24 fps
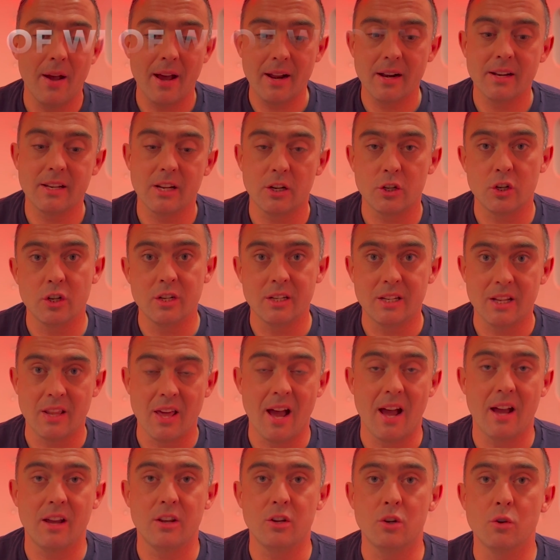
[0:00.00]
in addition to
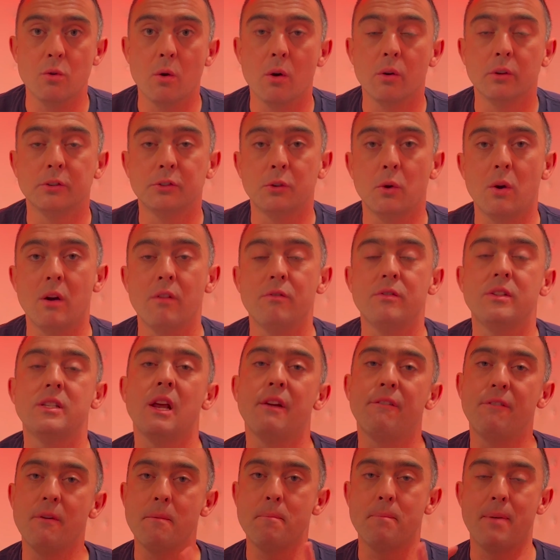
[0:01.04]
that, you also have
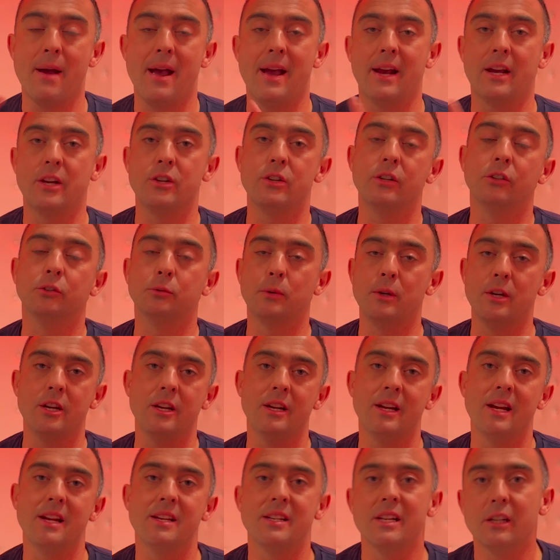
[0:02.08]
different packages where you
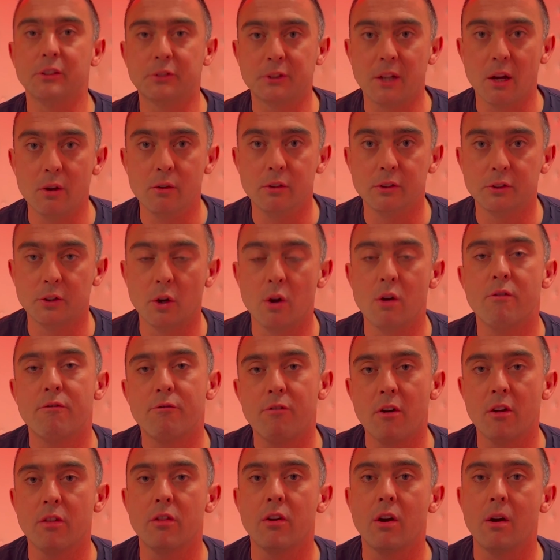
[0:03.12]
can get discounts on
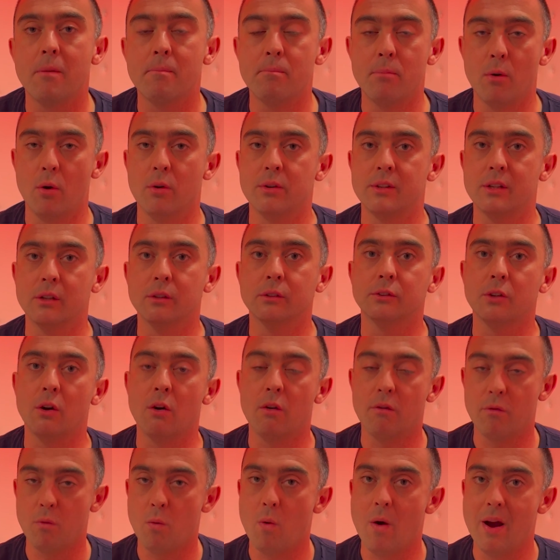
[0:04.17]
further bottles
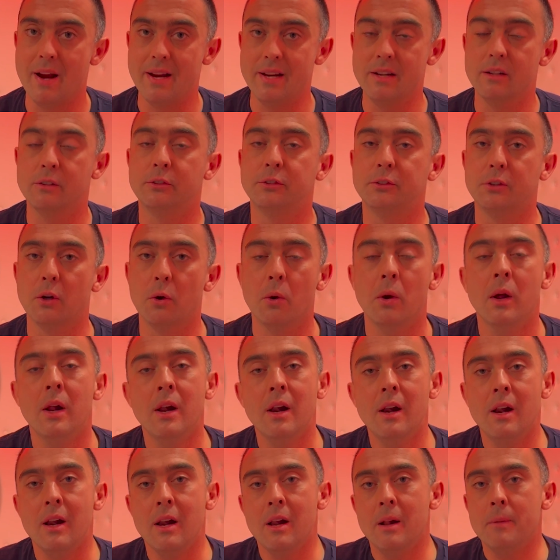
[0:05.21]
of wine. So,
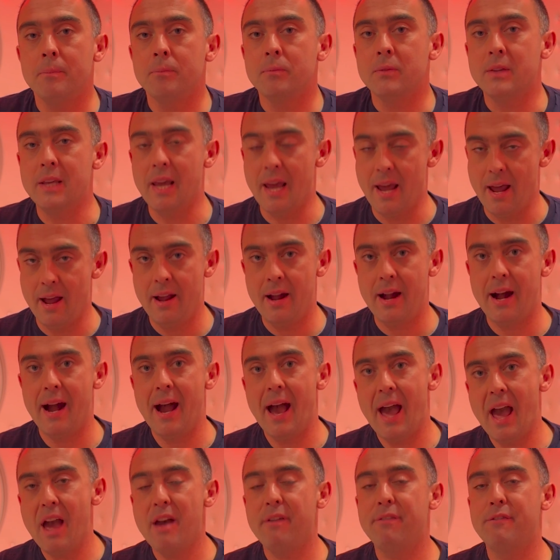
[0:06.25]
yeah,
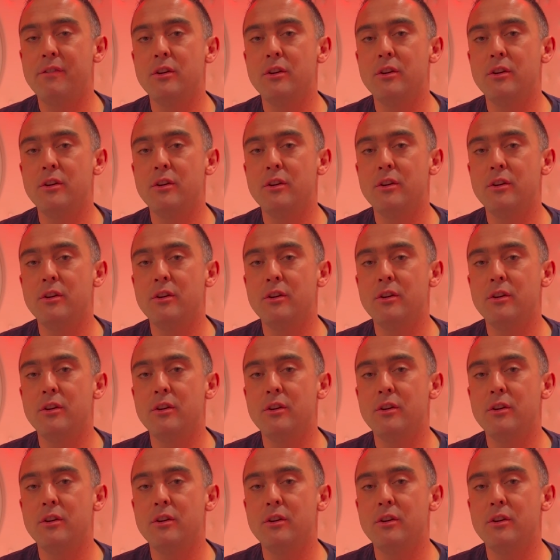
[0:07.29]
if